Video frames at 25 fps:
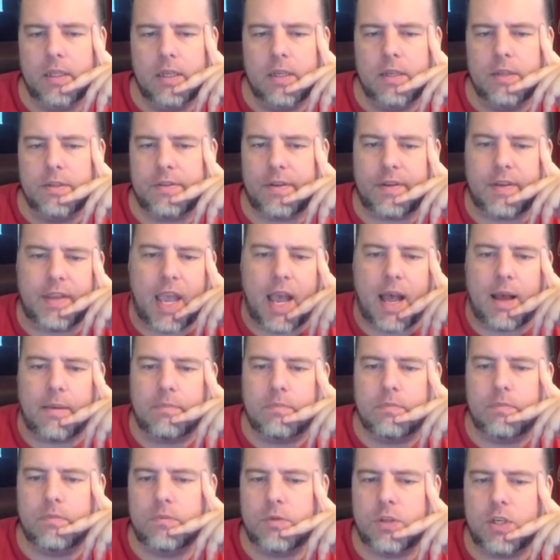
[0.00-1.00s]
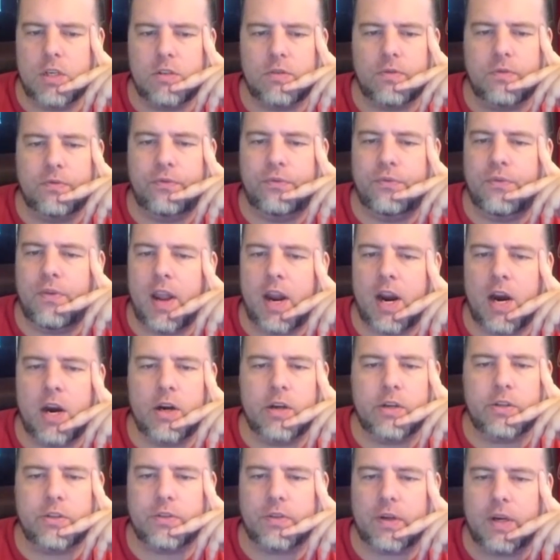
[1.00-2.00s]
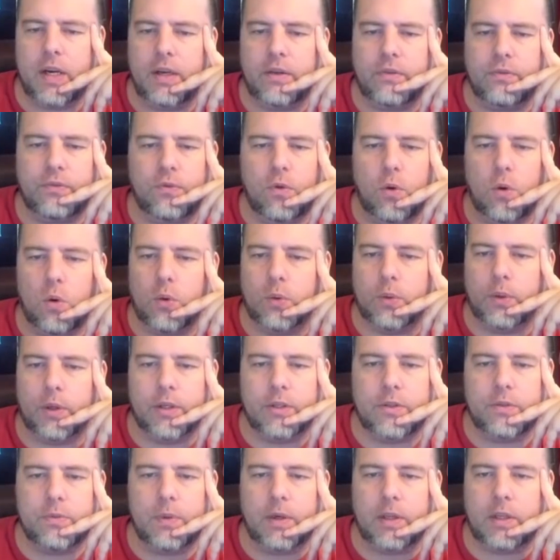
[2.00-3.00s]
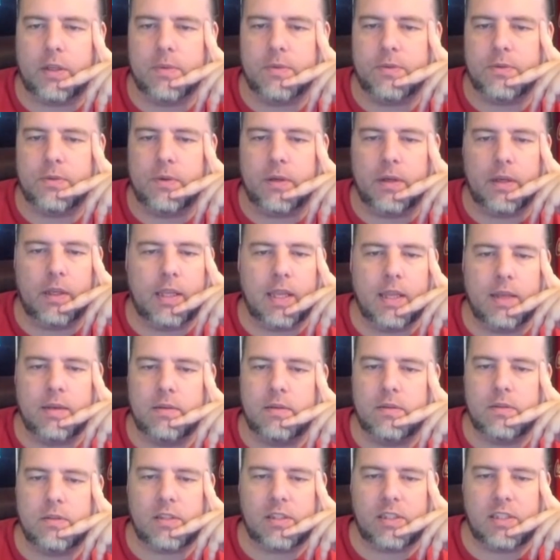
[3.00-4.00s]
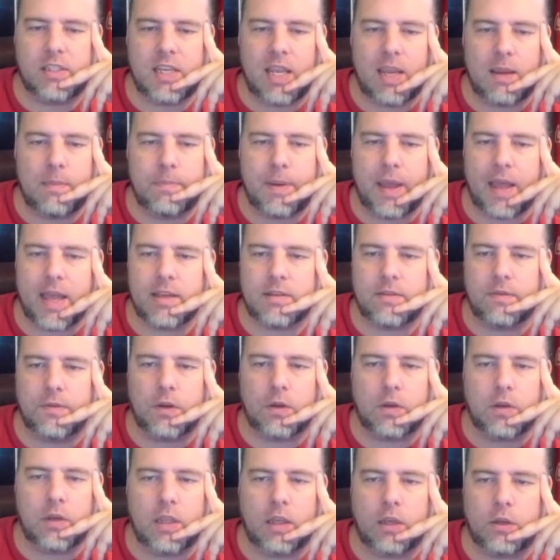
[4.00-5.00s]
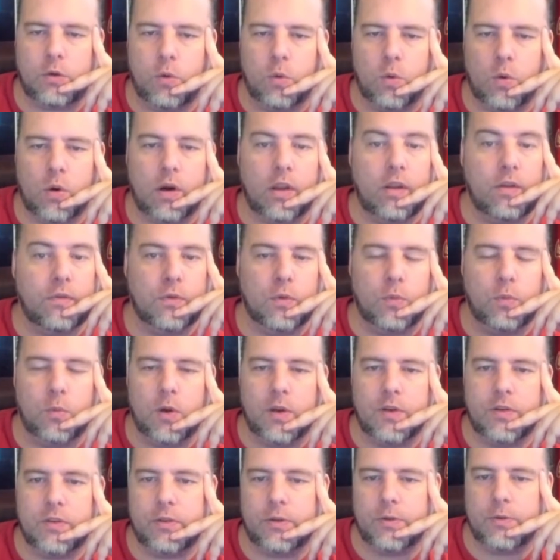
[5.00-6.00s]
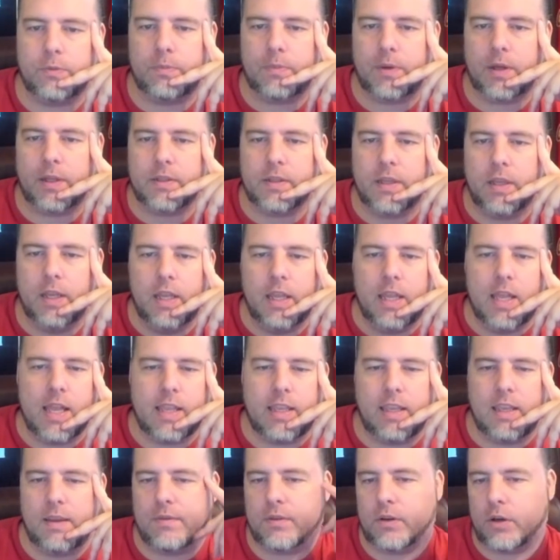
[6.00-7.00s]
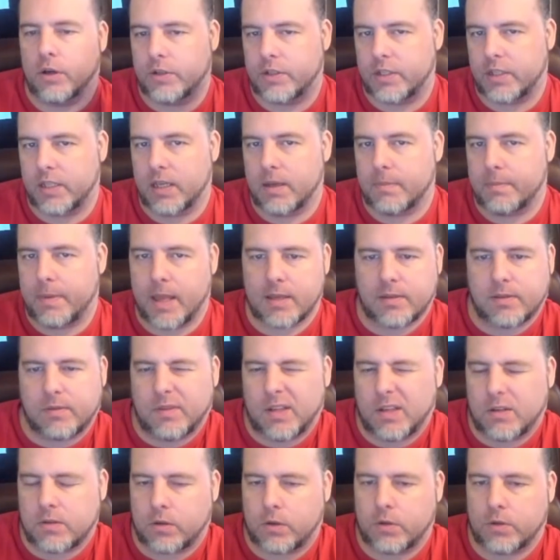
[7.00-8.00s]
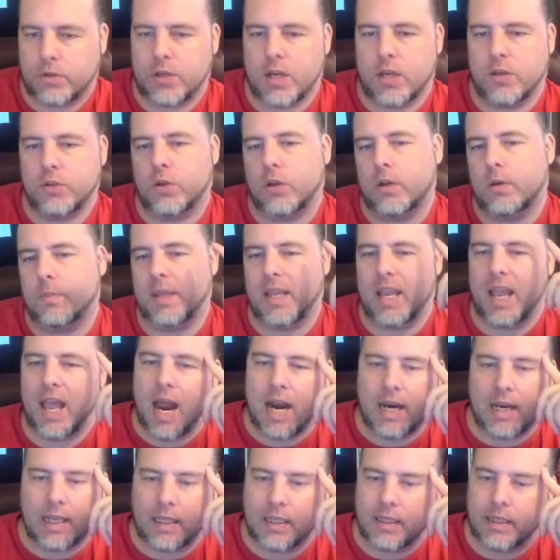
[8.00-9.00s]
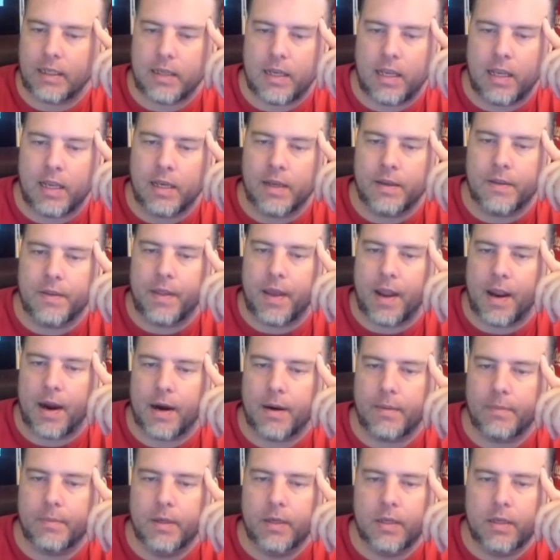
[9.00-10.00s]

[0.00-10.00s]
So yeah, she's very straightforward when it comes to it. Again, same passive you can ignore if you want to, but given her TM passive, there's a good chance you're going to be adding it in there.